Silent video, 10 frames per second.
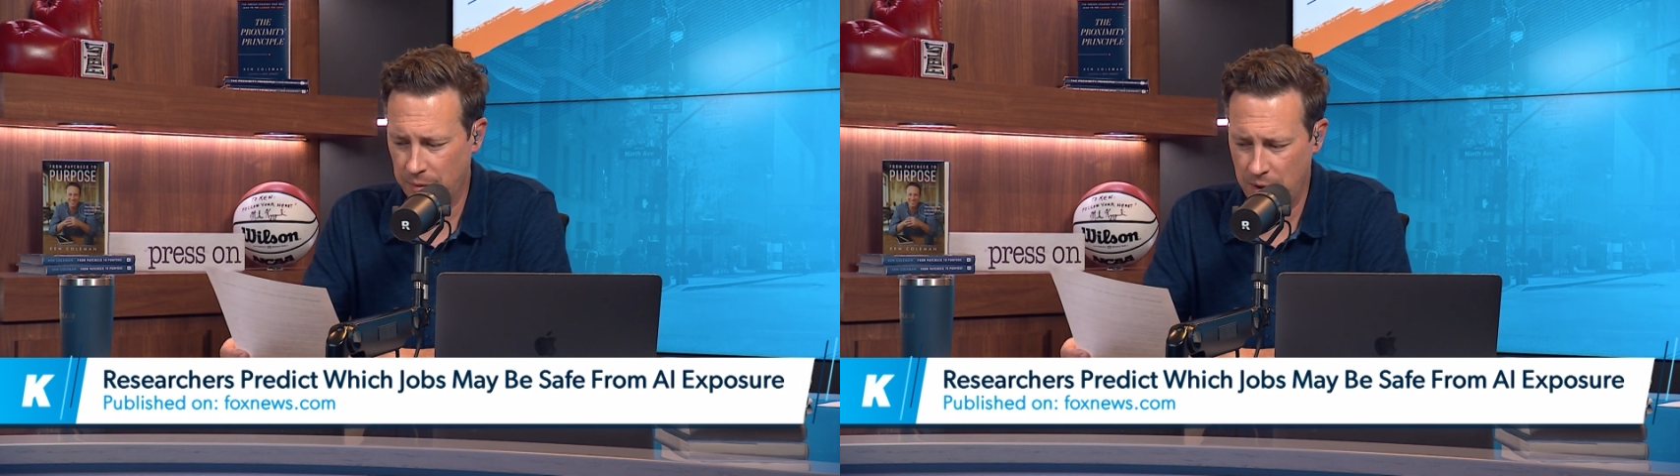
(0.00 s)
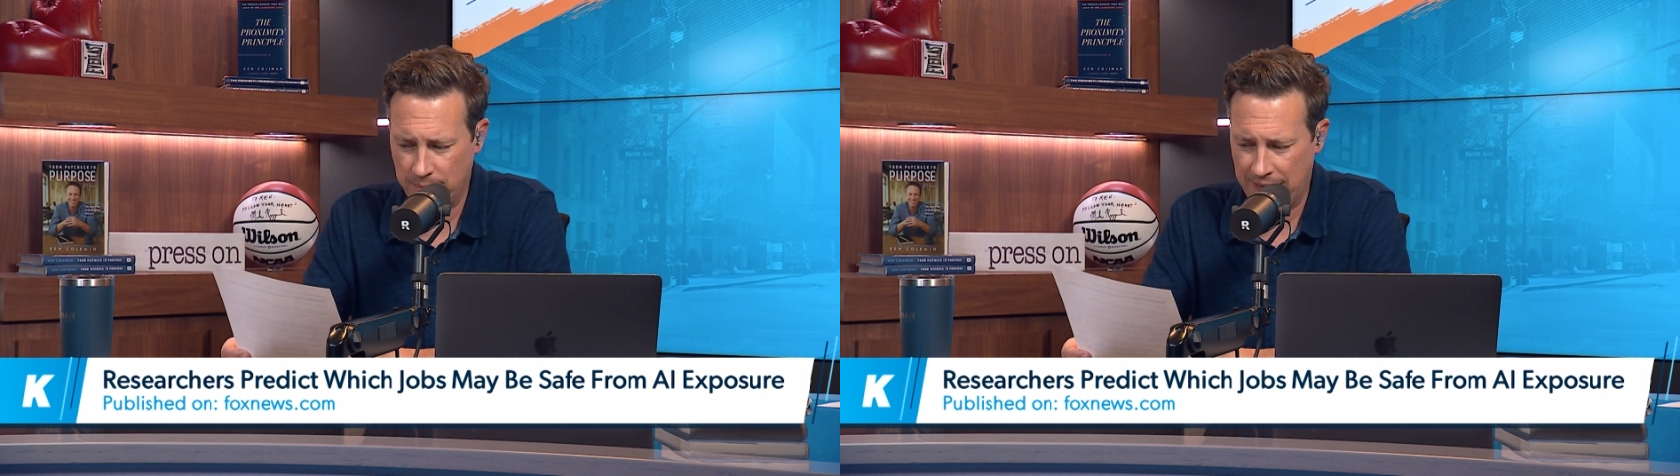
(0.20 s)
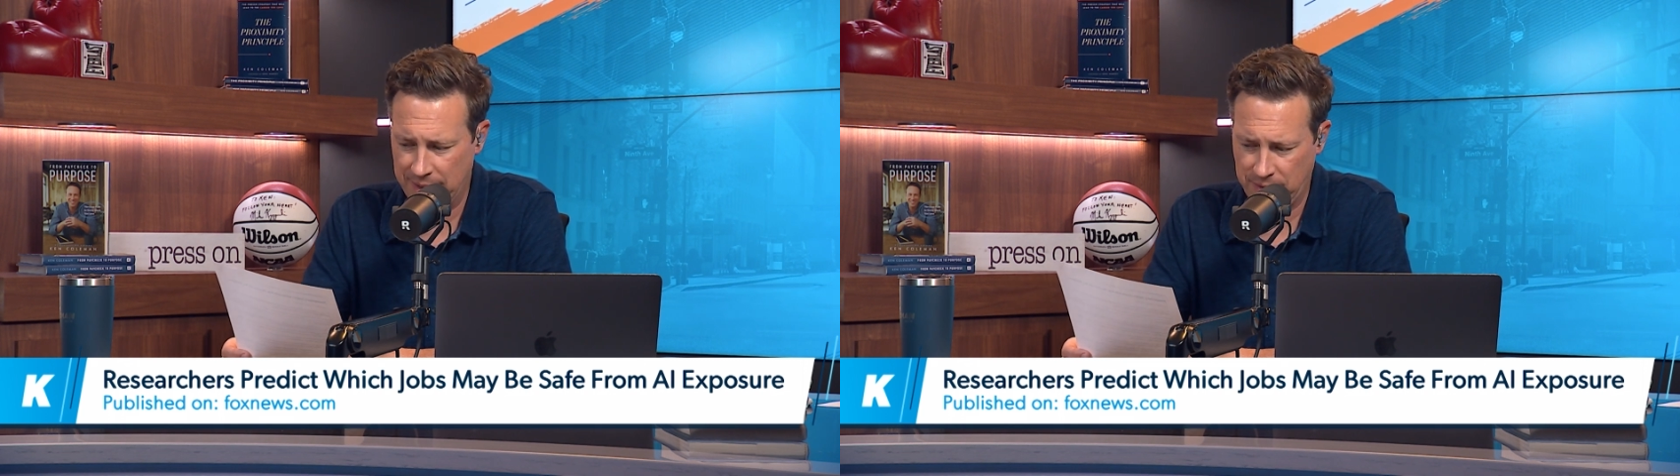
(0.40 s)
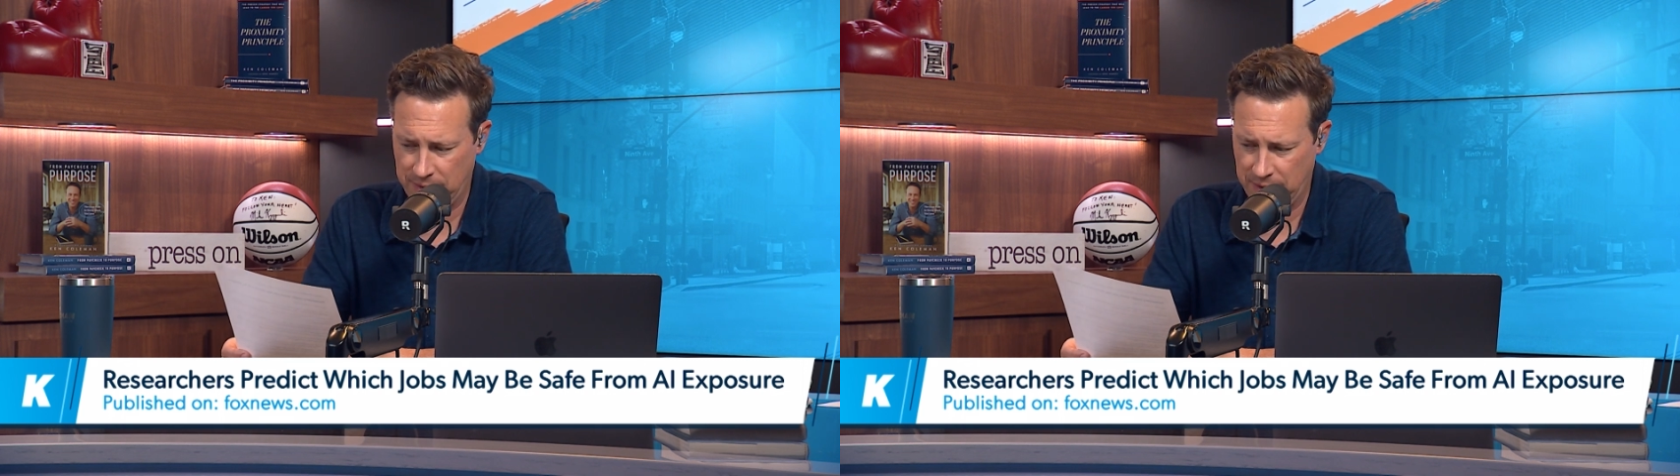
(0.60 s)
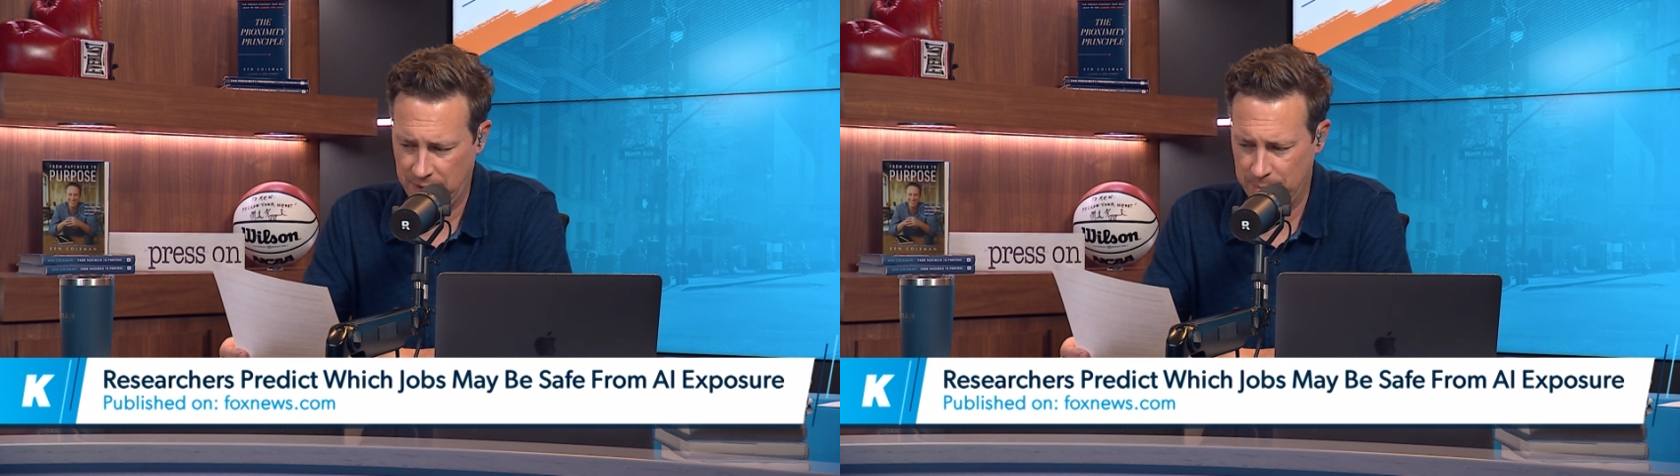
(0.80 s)
robots or
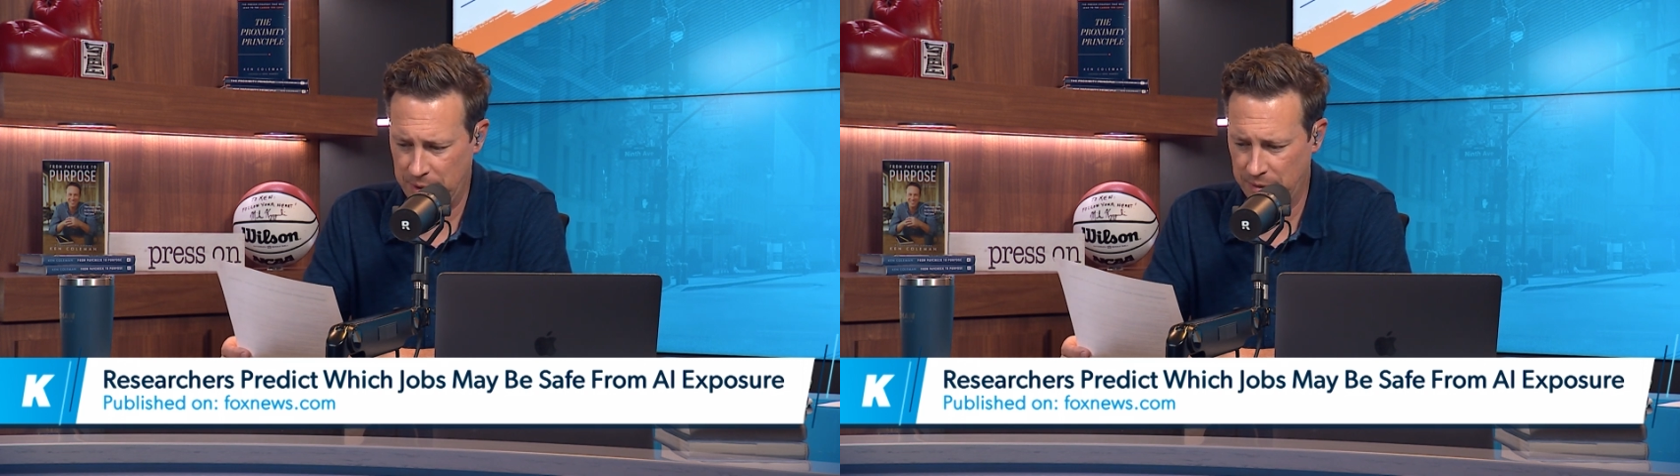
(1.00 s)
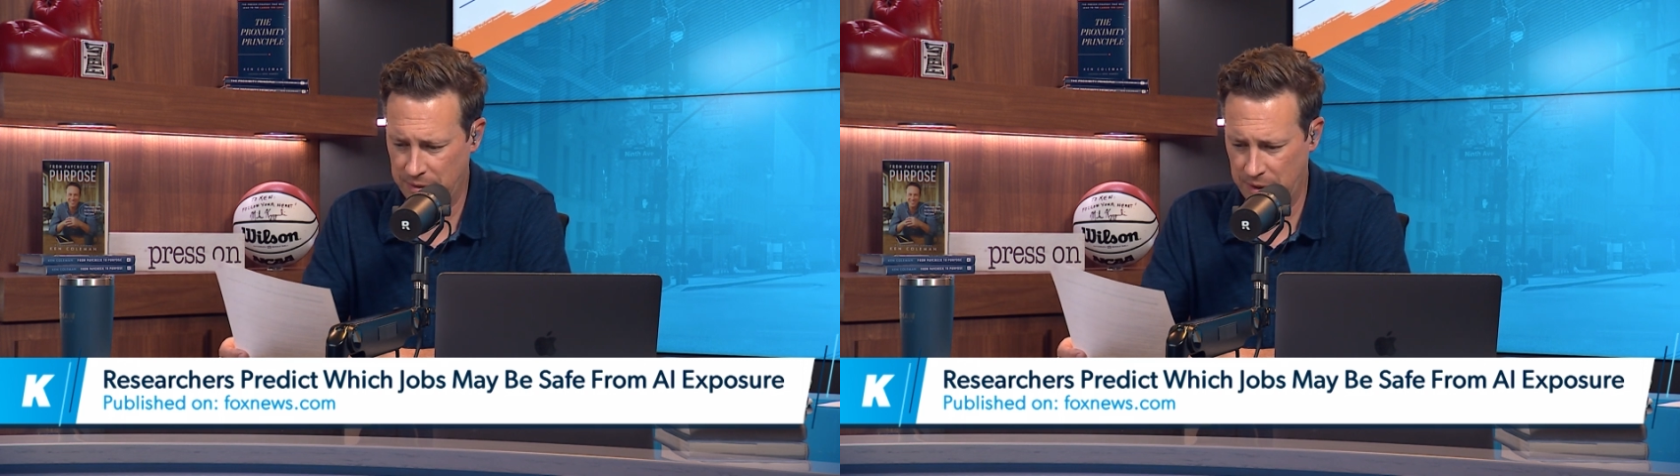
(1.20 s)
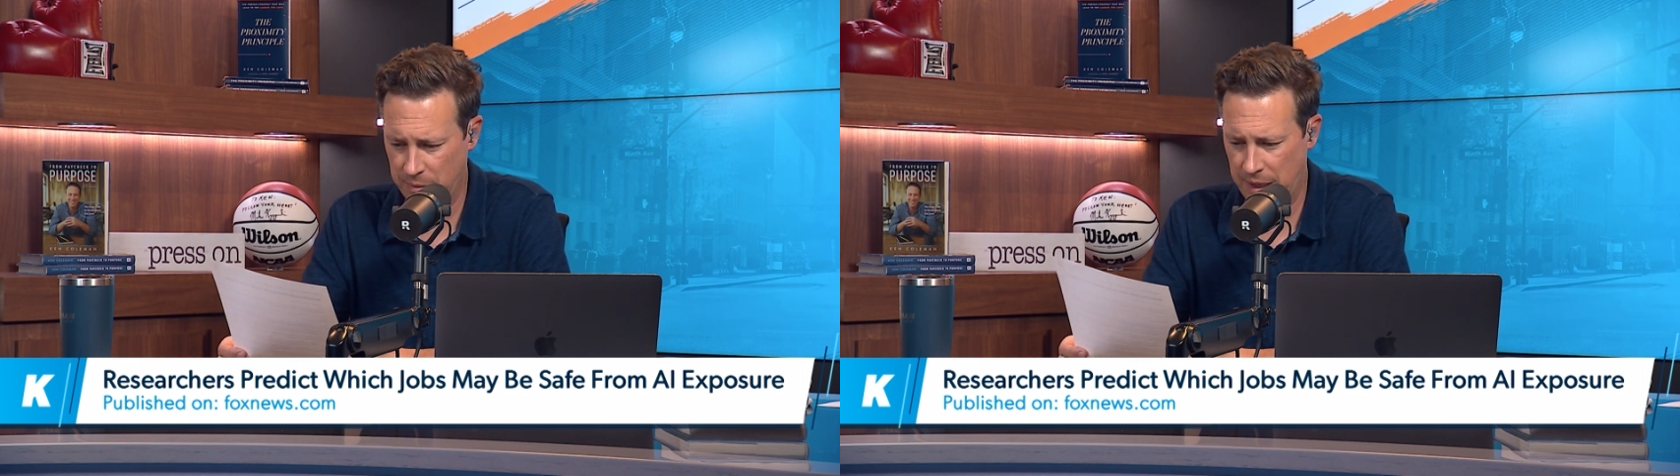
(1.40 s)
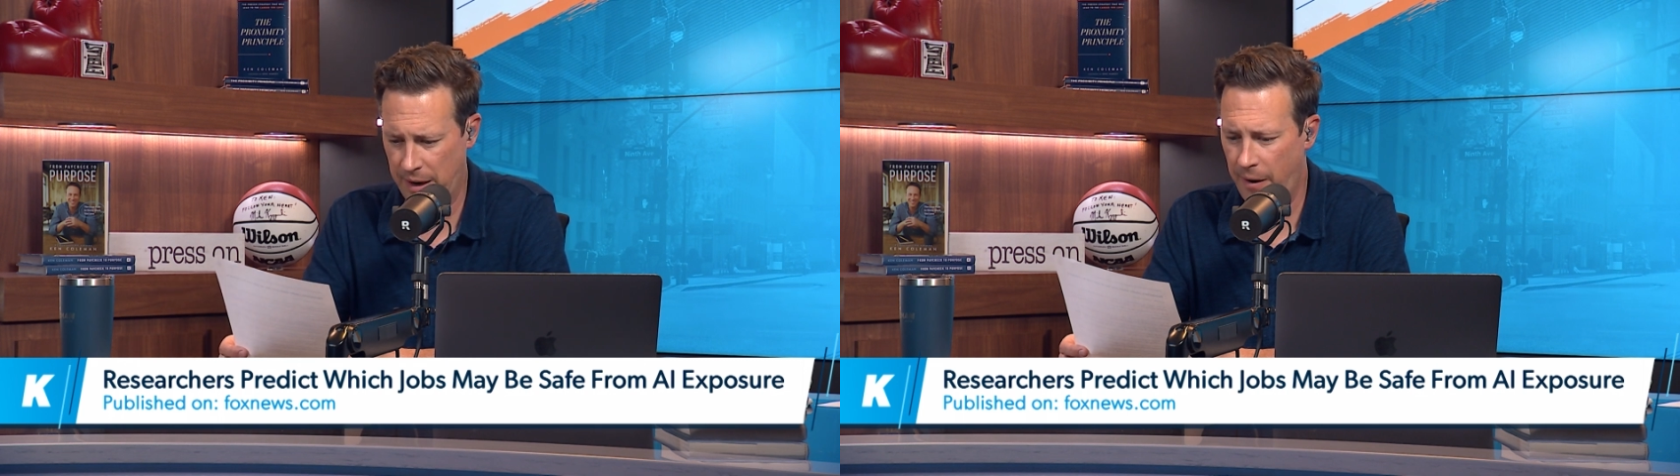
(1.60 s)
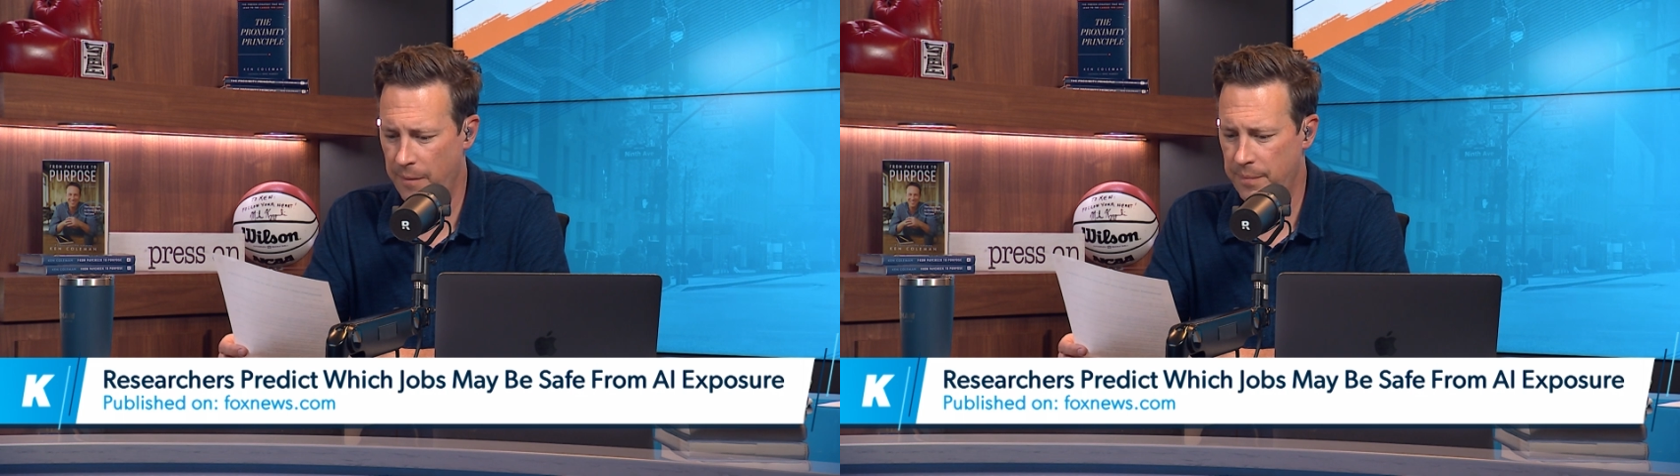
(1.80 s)
to the computers. Here we
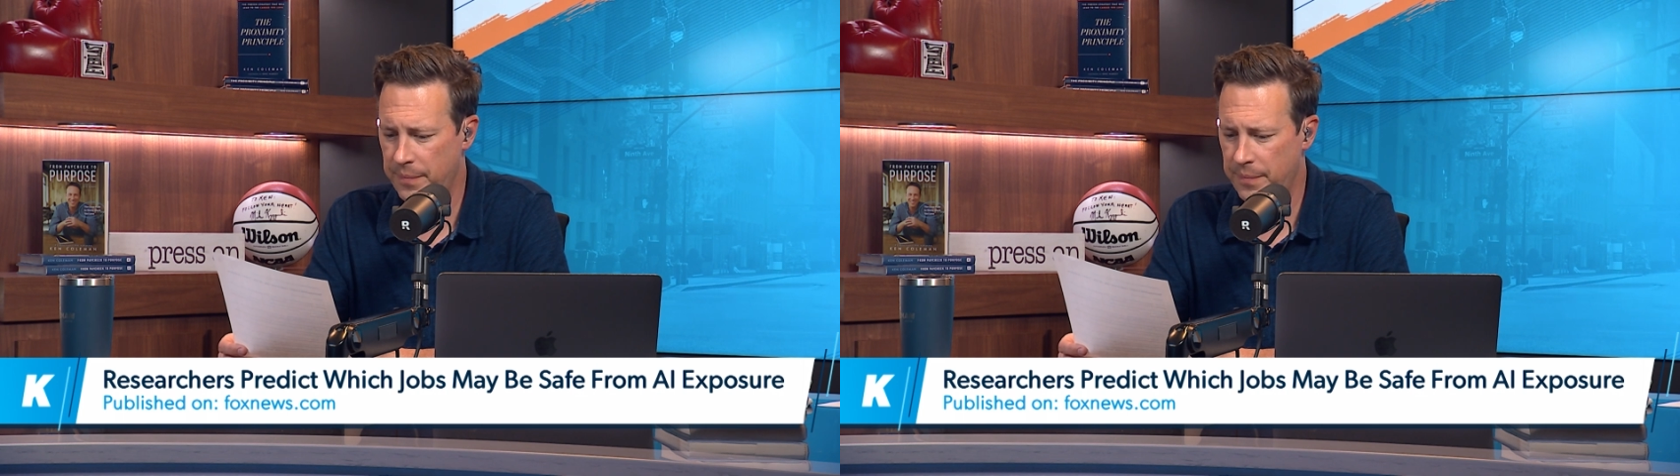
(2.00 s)
go.